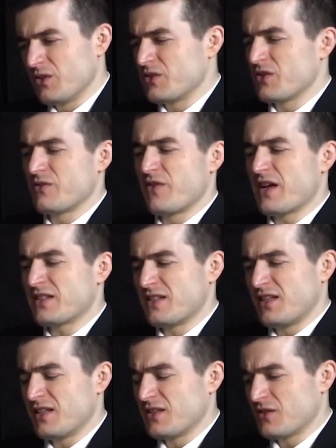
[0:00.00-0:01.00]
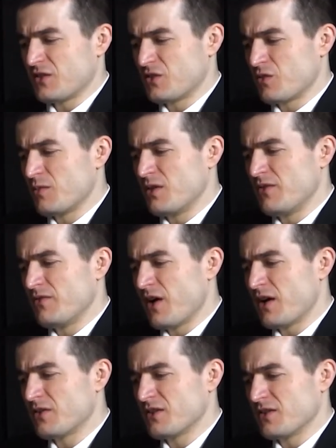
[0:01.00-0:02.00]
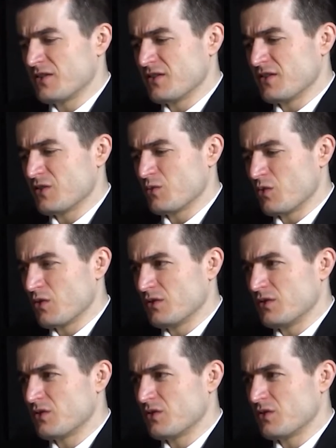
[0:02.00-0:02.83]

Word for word: they're just fascinating because there's so many viruses in this world.